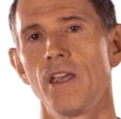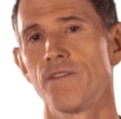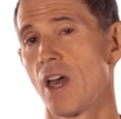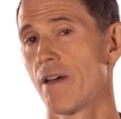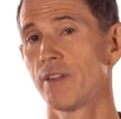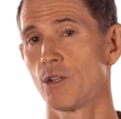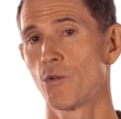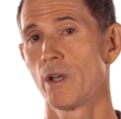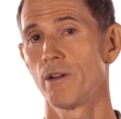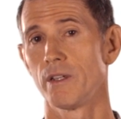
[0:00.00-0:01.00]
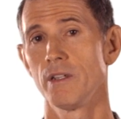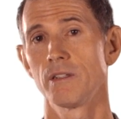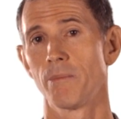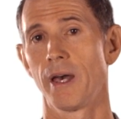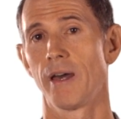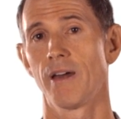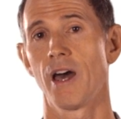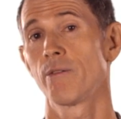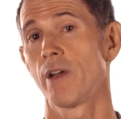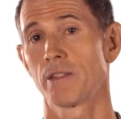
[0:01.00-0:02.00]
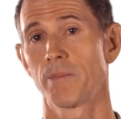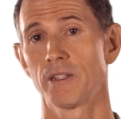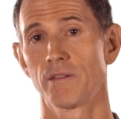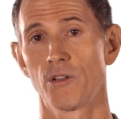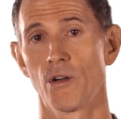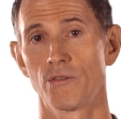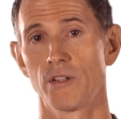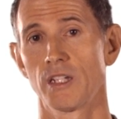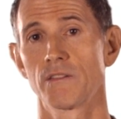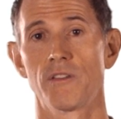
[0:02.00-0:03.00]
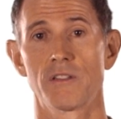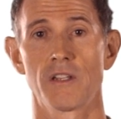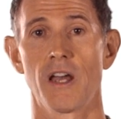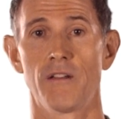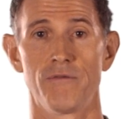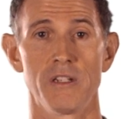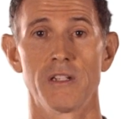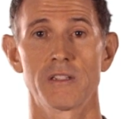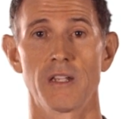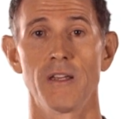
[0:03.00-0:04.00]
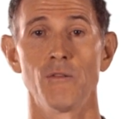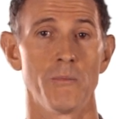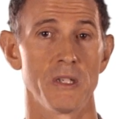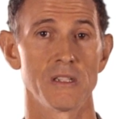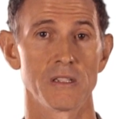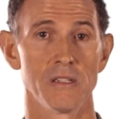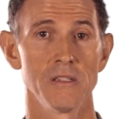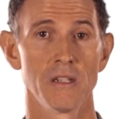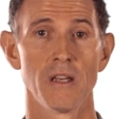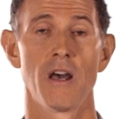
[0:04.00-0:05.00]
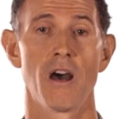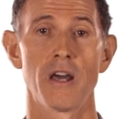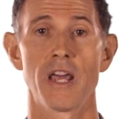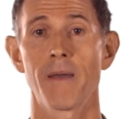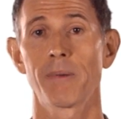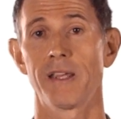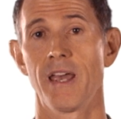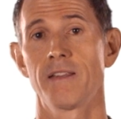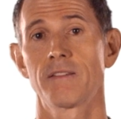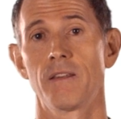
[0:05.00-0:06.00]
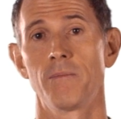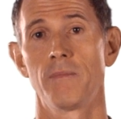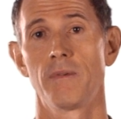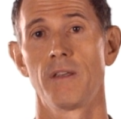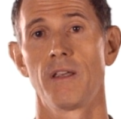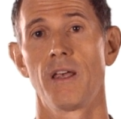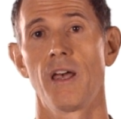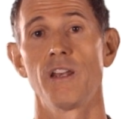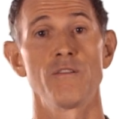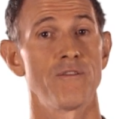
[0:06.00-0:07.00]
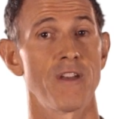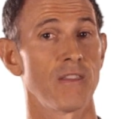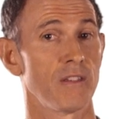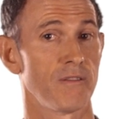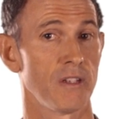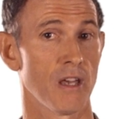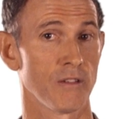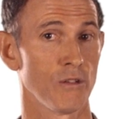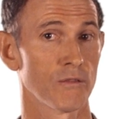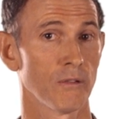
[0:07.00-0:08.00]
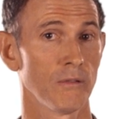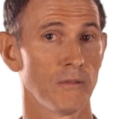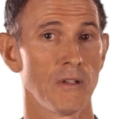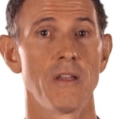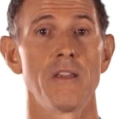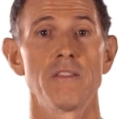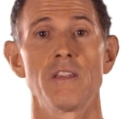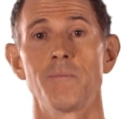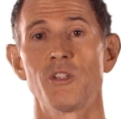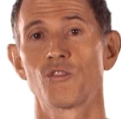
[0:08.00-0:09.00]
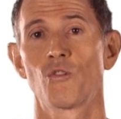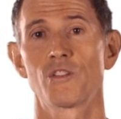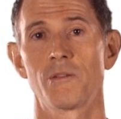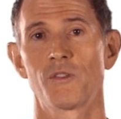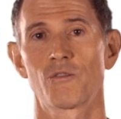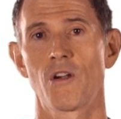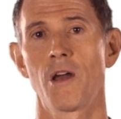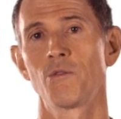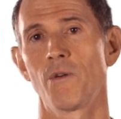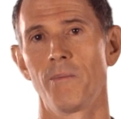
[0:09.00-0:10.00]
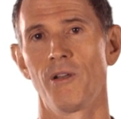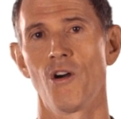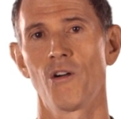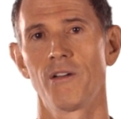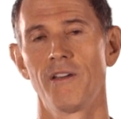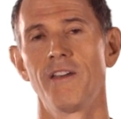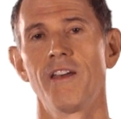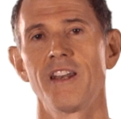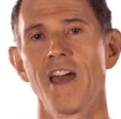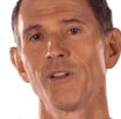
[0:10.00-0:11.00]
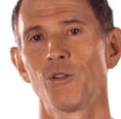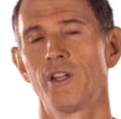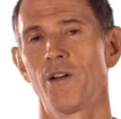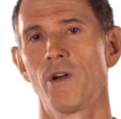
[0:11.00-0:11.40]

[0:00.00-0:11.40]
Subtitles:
If you have any queries about other aspects of contracts for the sale of real estate or businesses, I'd happily answer them. And if you found this video useful, then be sure to subscribe to our blog and have a look at our